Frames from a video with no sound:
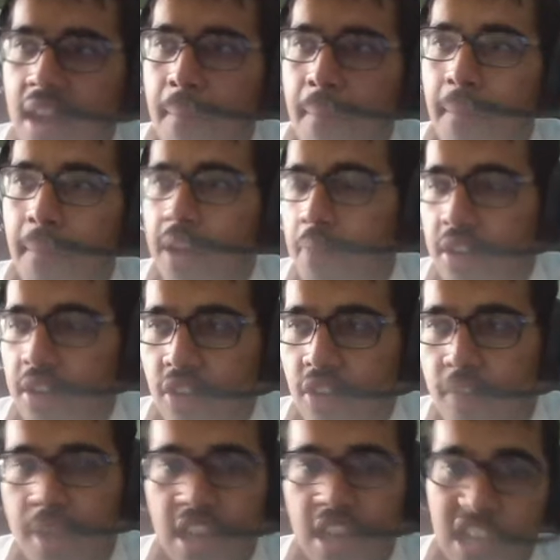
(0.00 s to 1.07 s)
Mike
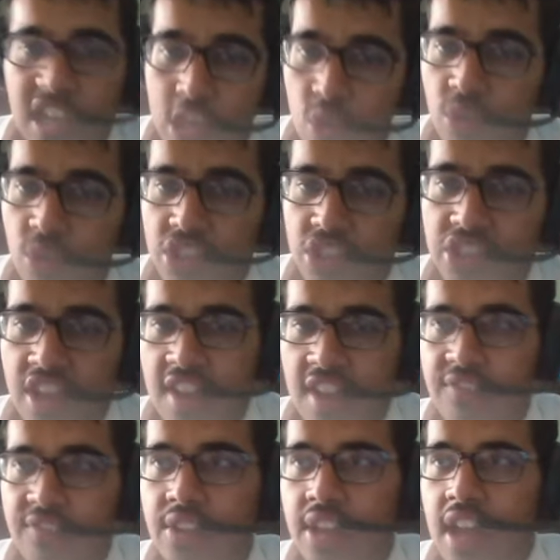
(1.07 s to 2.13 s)
Maignan made a huge save.
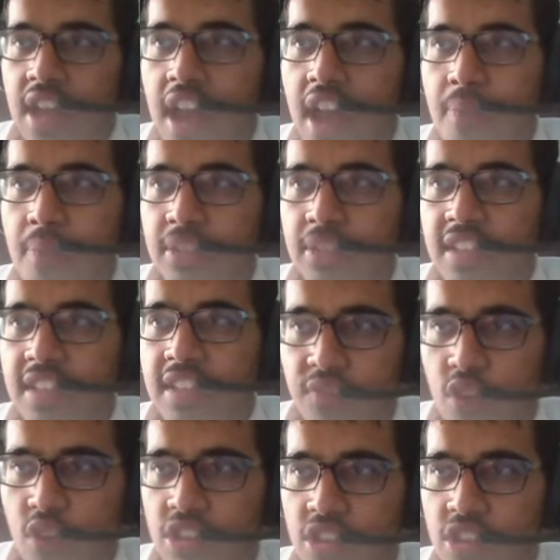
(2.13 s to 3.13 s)
I believe is the first